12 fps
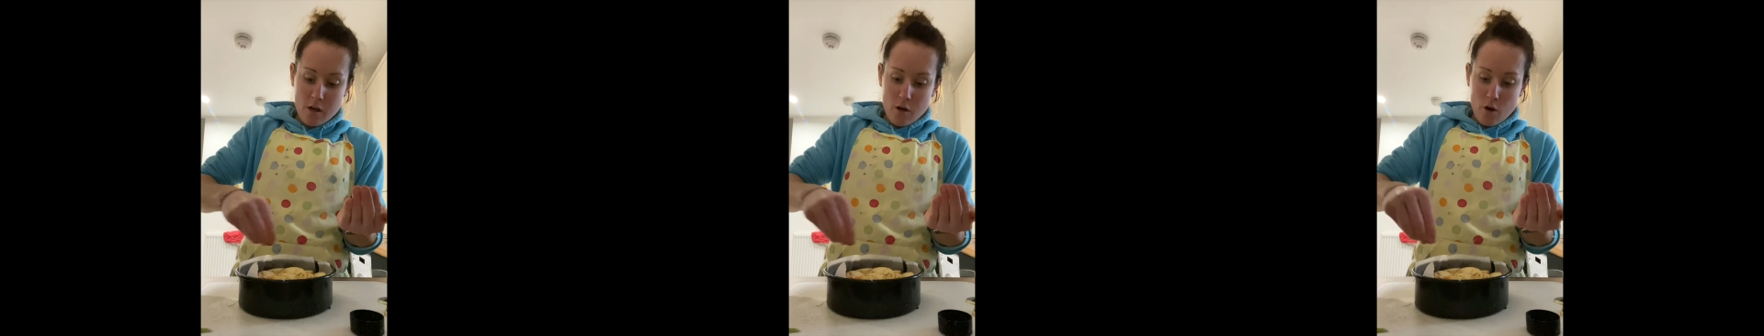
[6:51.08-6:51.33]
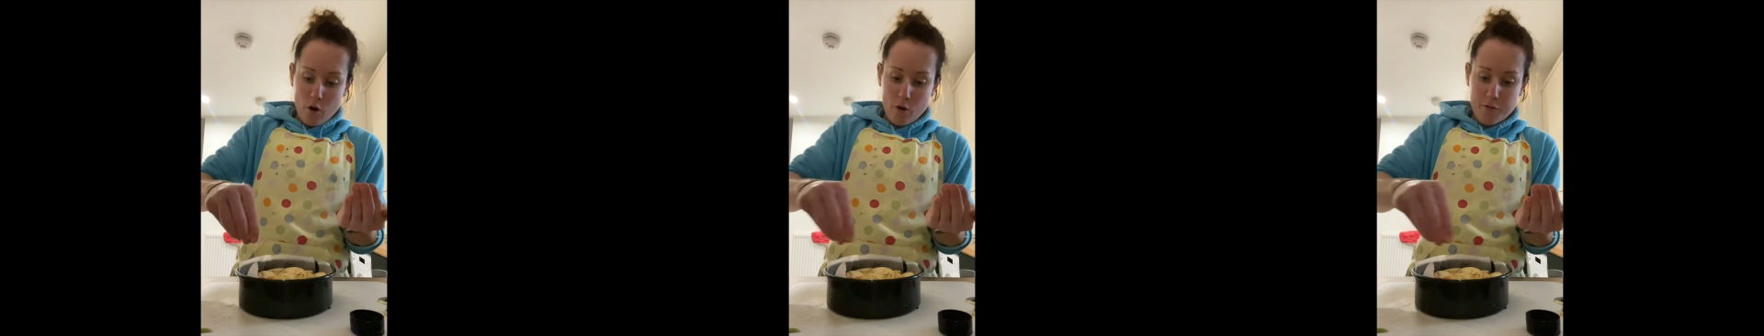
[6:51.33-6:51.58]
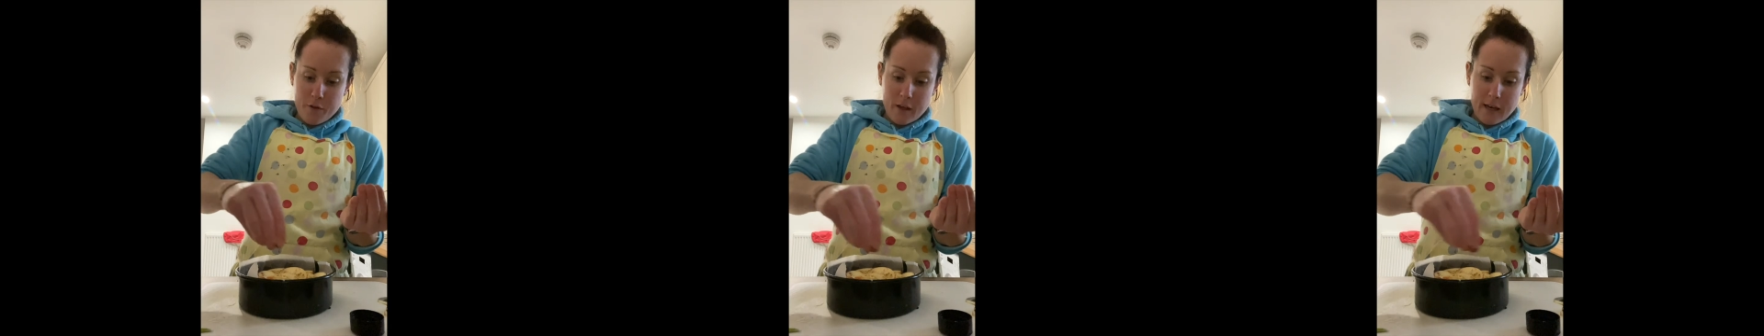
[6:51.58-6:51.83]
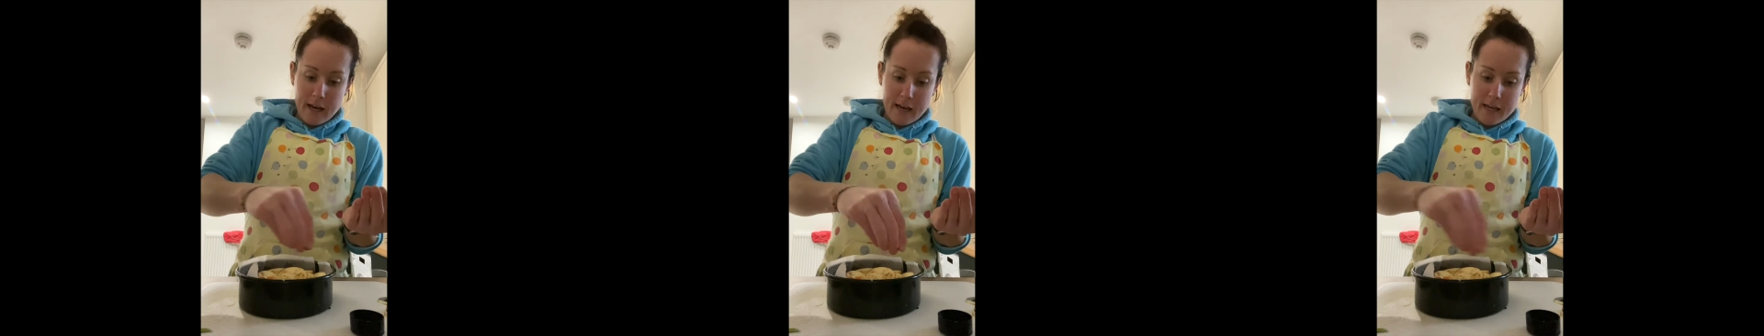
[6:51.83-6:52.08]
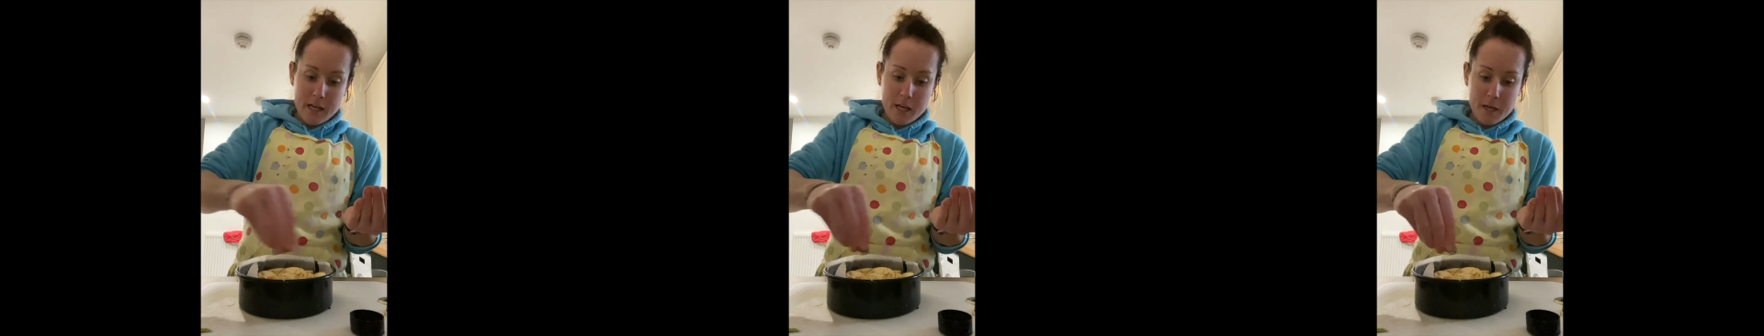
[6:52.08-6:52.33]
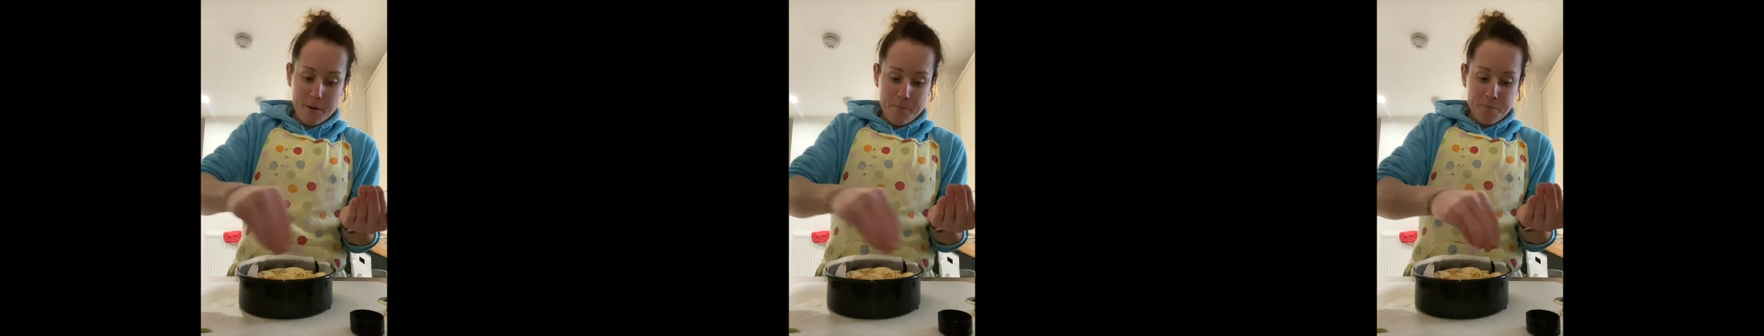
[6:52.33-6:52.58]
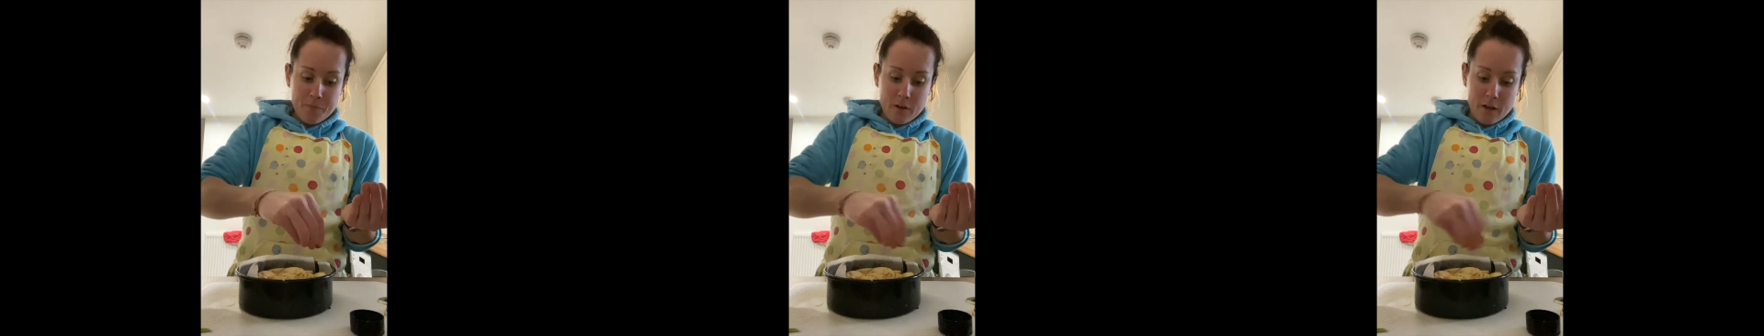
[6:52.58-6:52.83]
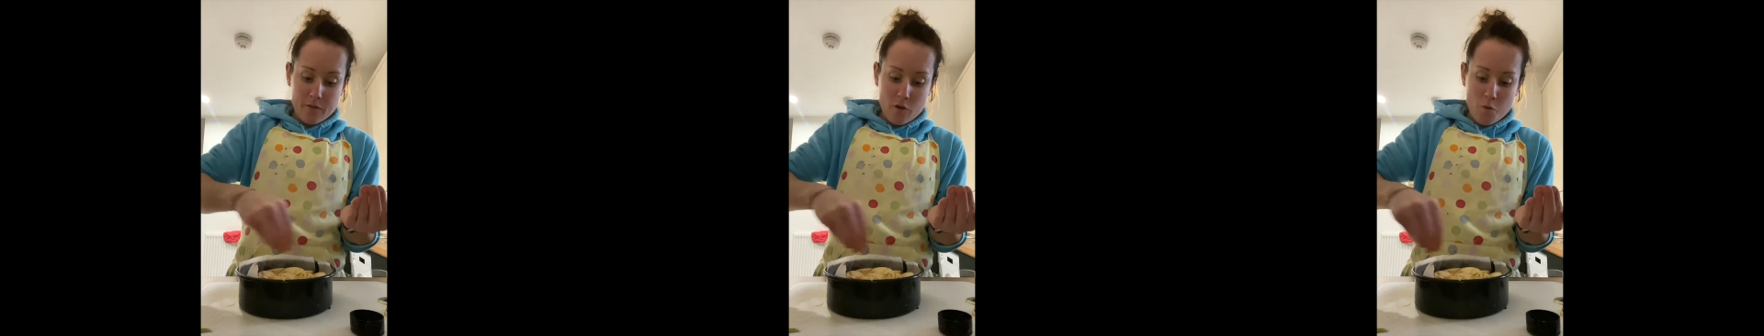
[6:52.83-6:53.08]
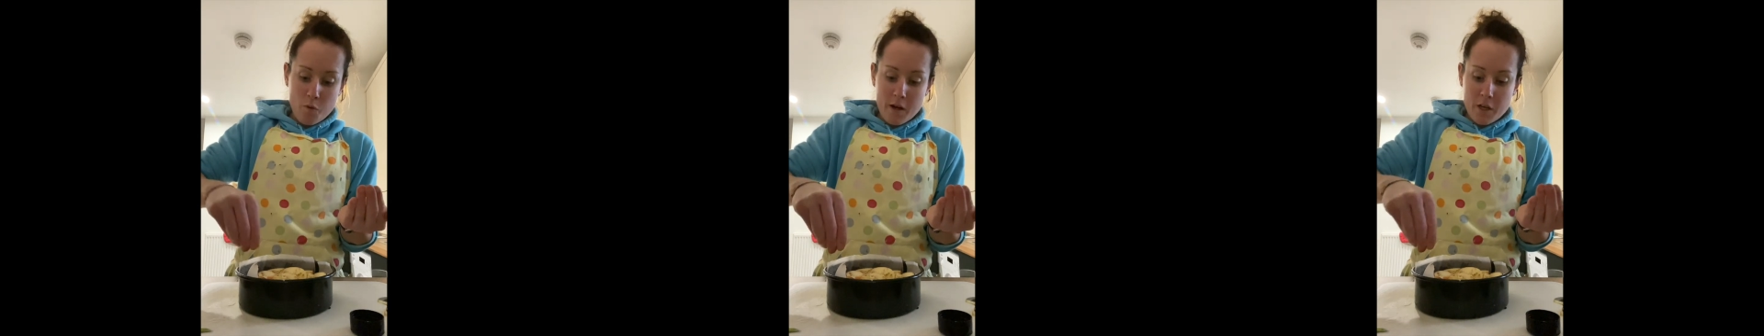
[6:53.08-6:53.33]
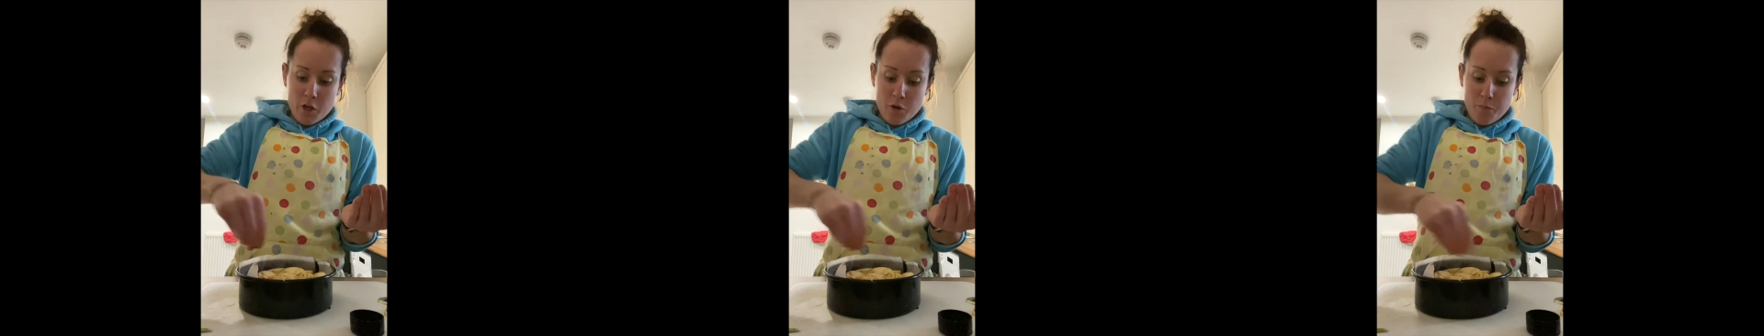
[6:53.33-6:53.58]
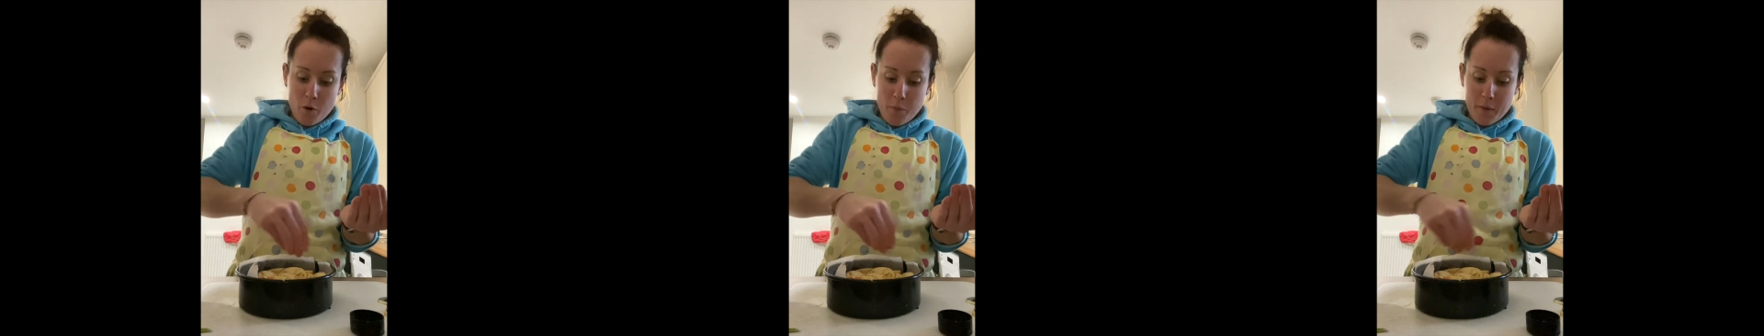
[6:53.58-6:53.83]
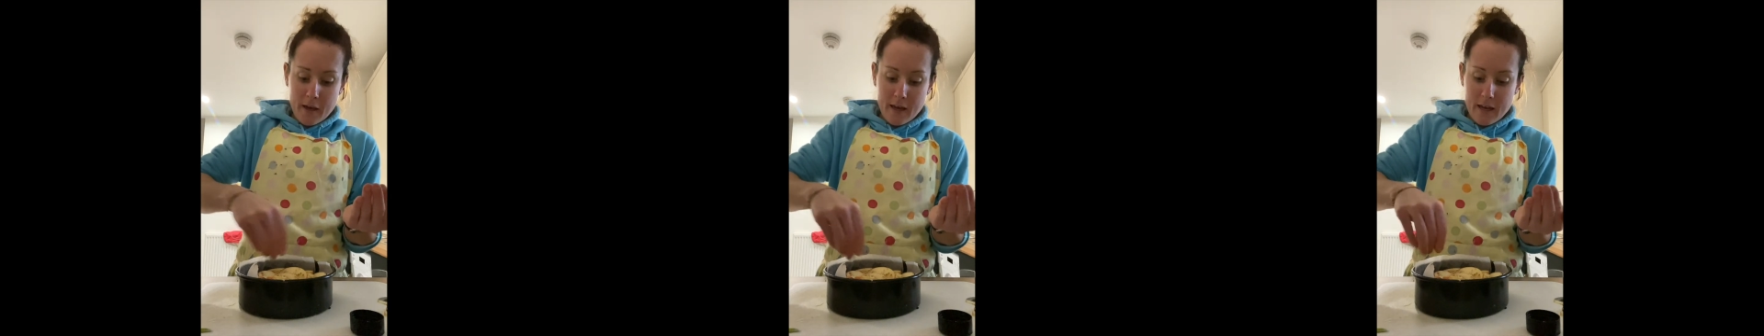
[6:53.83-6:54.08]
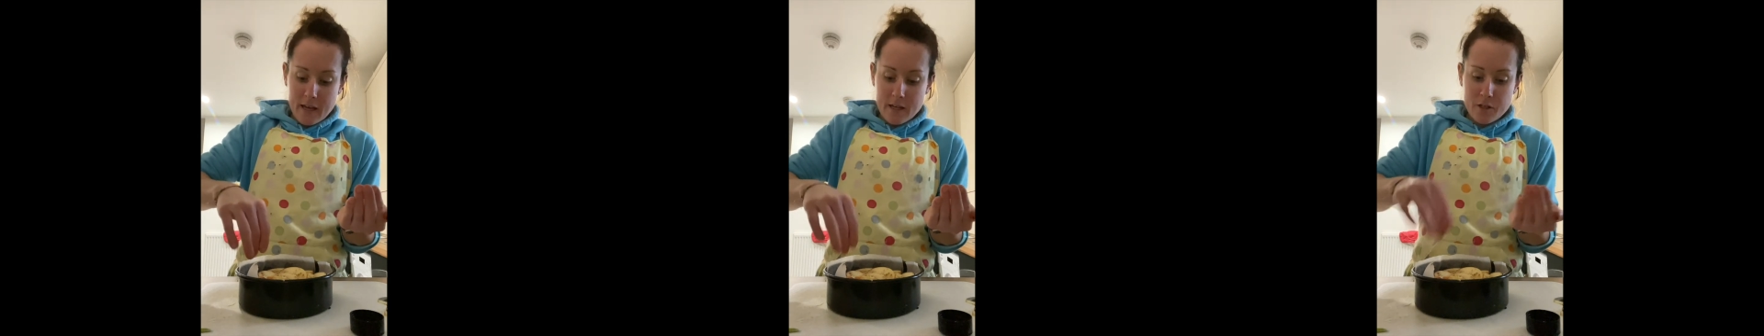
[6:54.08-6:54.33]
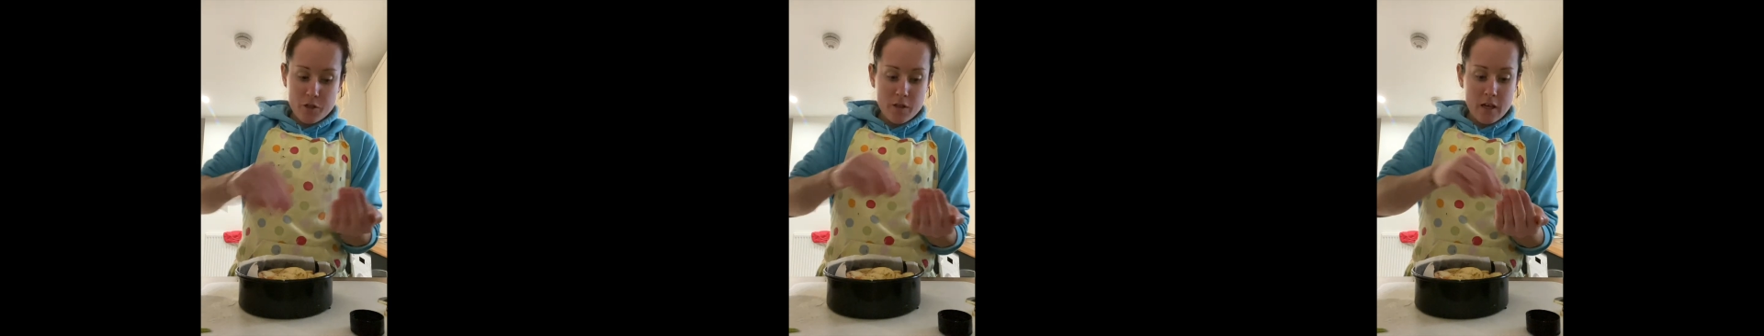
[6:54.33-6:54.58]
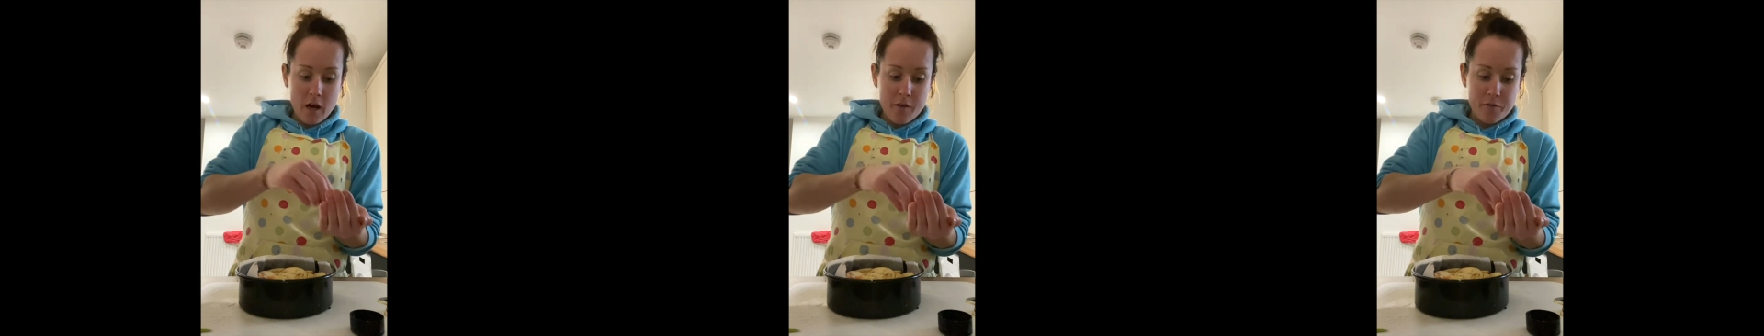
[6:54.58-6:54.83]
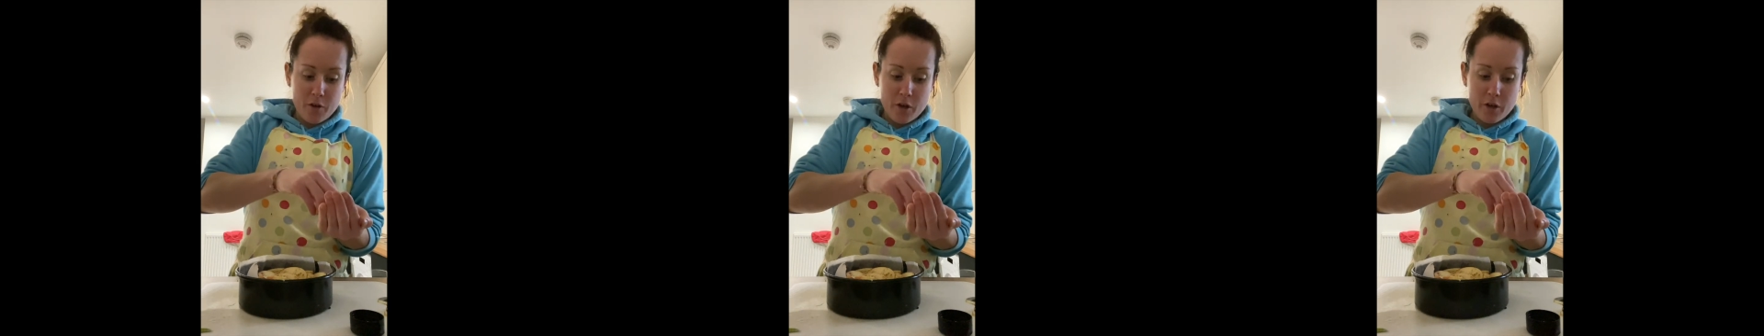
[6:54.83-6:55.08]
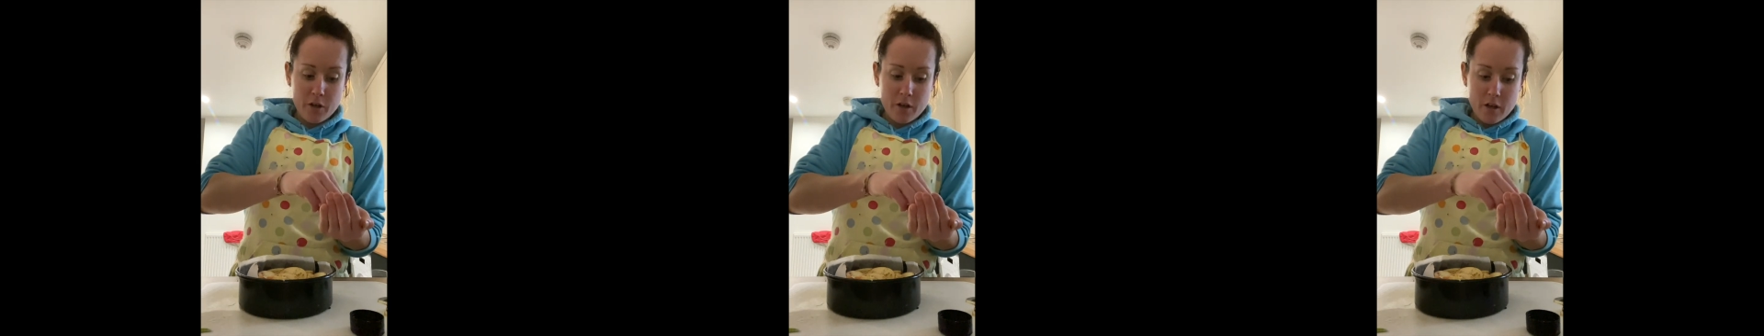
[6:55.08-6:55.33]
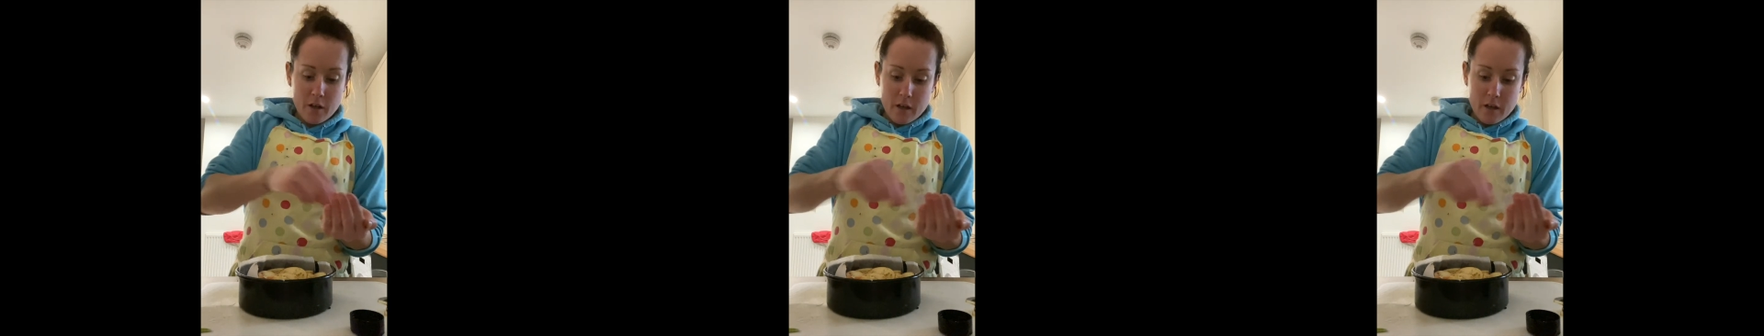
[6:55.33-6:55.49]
of the cake. Okay, so when you pop it into the oven,